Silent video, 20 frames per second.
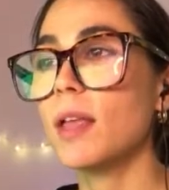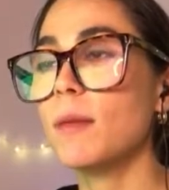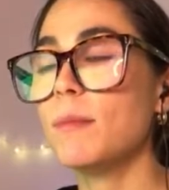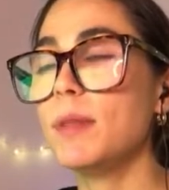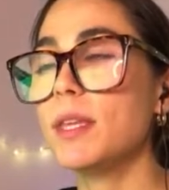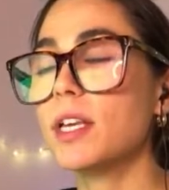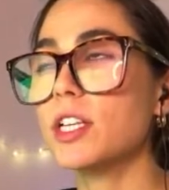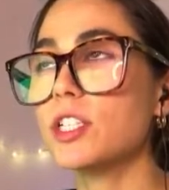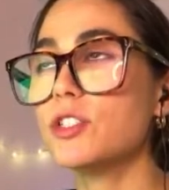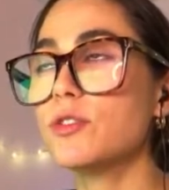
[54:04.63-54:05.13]

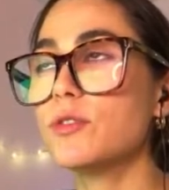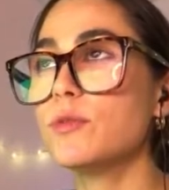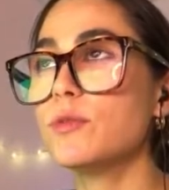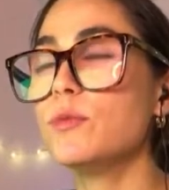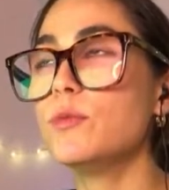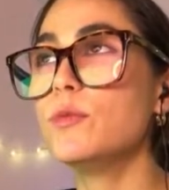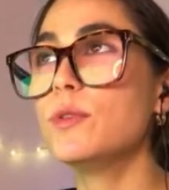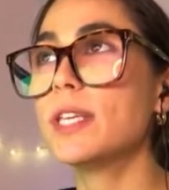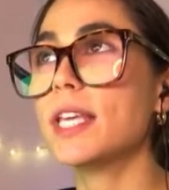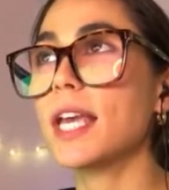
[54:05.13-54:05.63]
Because
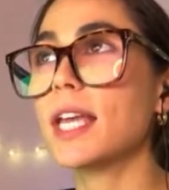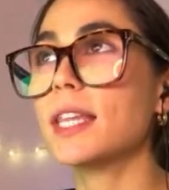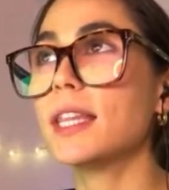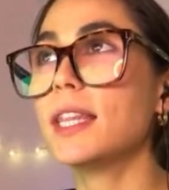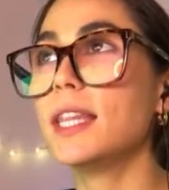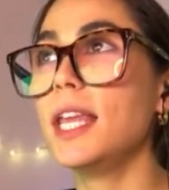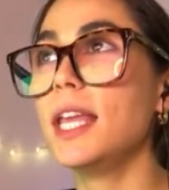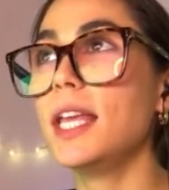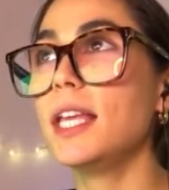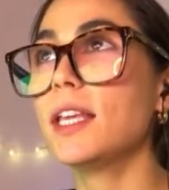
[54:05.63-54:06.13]
you
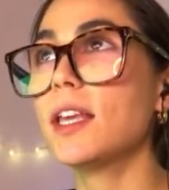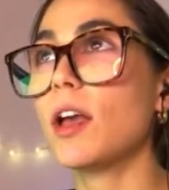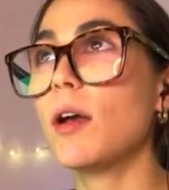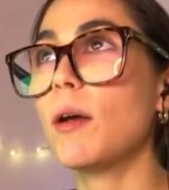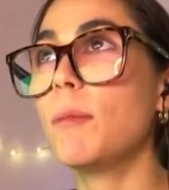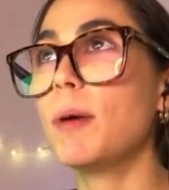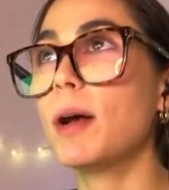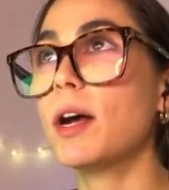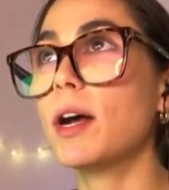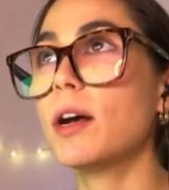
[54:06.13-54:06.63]
can think
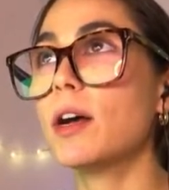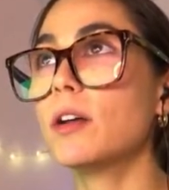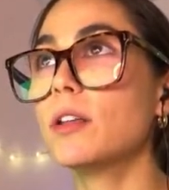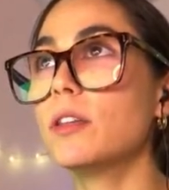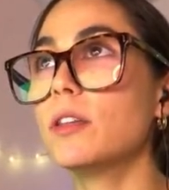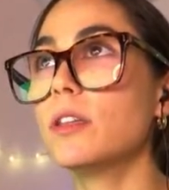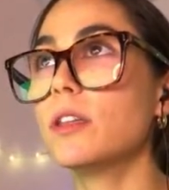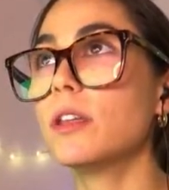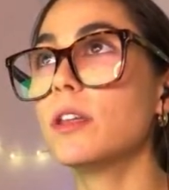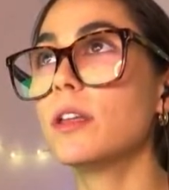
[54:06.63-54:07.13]

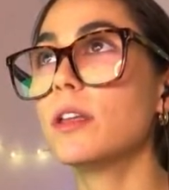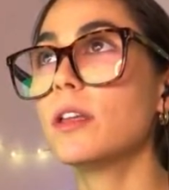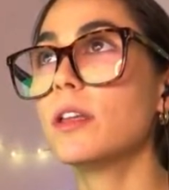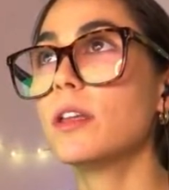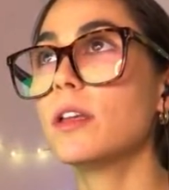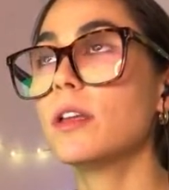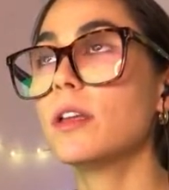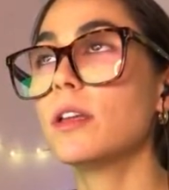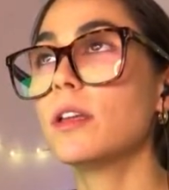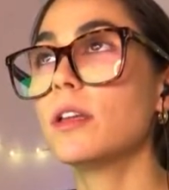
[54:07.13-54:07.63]
about
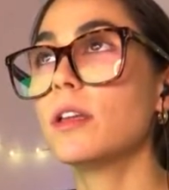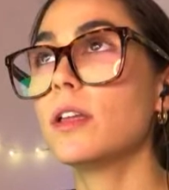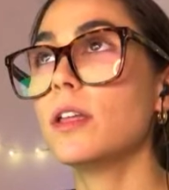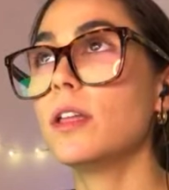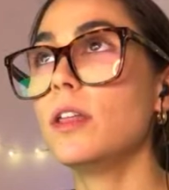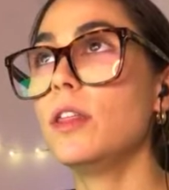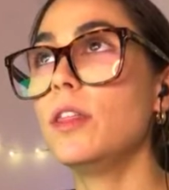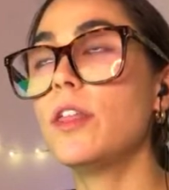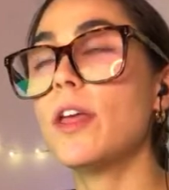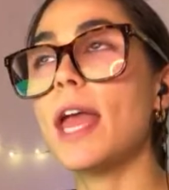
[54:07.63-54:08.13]

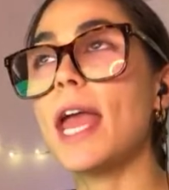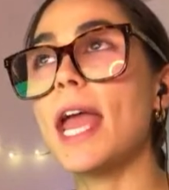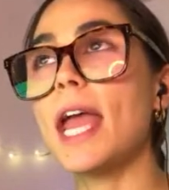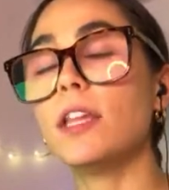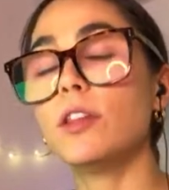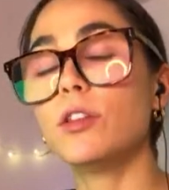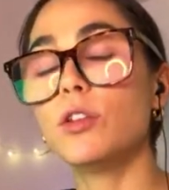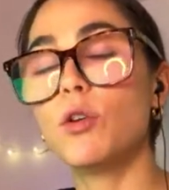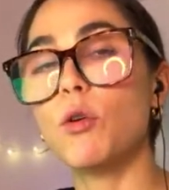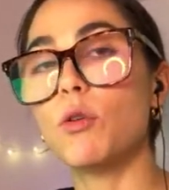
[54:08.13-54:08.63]
the
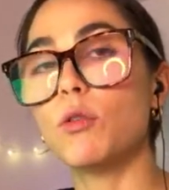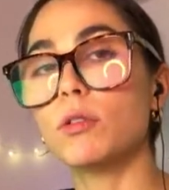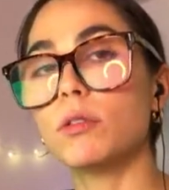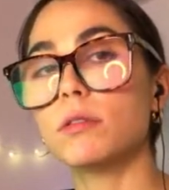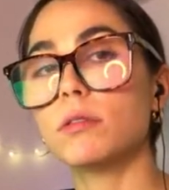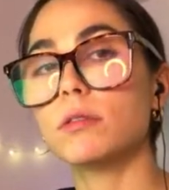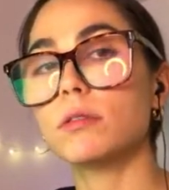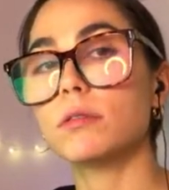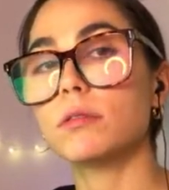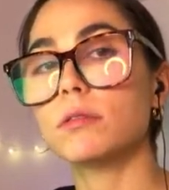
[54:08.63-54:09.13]
end goal,
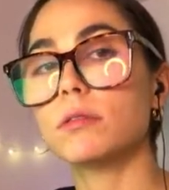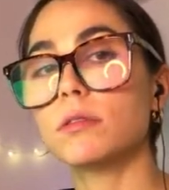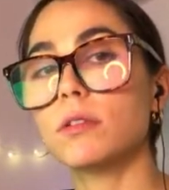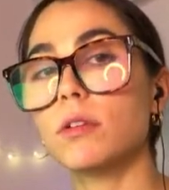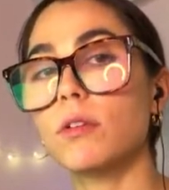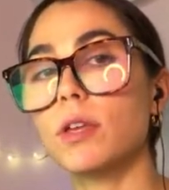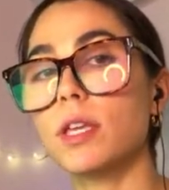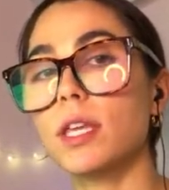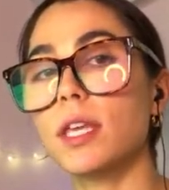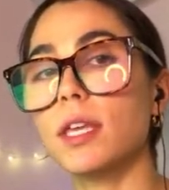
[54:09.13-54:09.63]

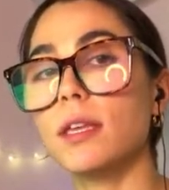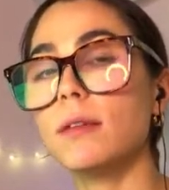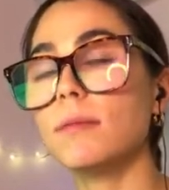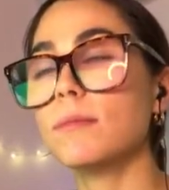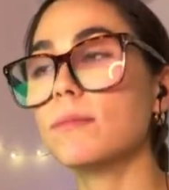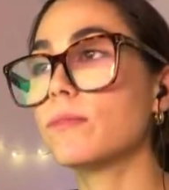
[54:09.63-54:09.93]
okay?